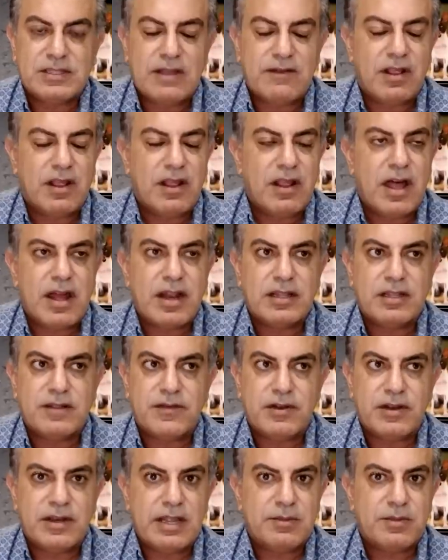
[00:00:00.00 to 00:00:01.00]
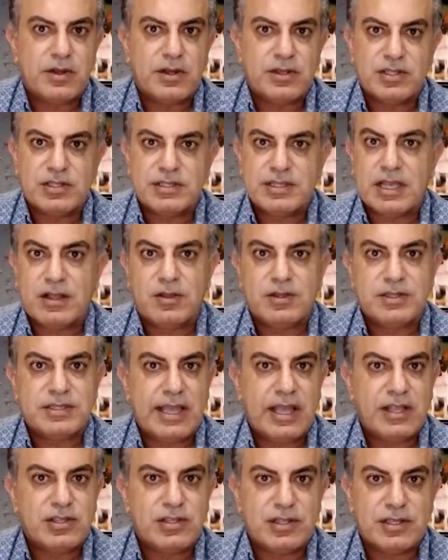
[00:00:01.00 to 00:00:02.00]
They have a lot of different neighborhoods, just like Los
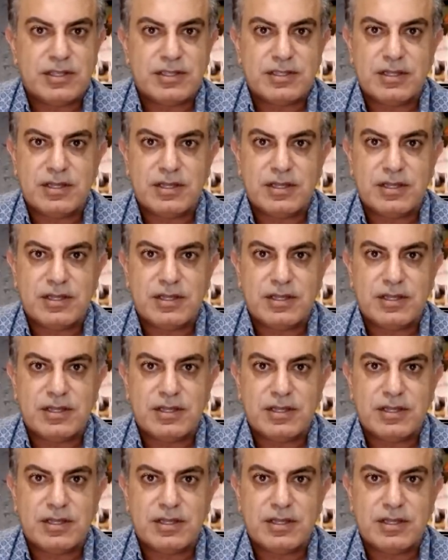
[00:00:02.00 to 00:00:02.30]
Angeles.